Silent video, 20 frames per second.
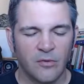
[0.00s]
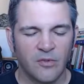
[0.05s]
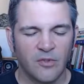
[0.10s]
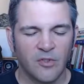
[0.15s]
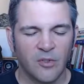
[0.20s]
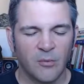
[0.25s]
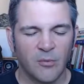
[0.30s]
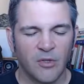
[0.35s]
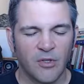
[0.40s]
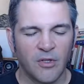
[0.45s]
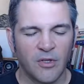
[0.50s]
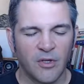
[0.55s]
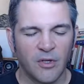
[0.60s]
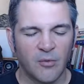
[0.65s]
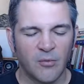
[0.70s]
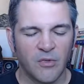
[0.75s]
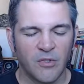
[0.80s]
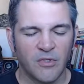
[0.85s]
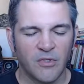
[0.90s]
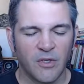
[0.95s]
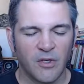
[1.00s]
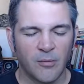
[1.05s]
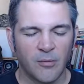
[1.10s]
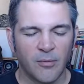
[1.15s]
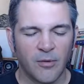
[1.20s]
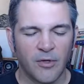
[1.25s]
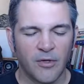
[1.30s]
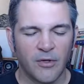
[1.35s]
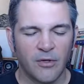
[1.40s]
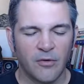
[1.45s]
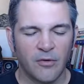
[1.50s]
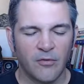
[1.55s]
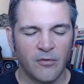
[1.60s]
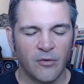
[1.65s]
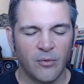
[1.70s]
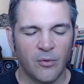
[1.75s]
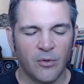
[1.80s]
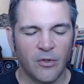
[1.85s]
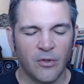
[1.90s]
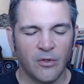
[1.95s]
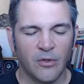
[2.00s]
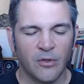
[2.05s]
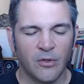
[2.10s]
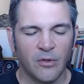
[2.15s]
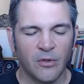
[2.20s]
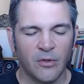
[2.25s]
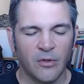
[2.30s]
something that can be celebrated, if you will.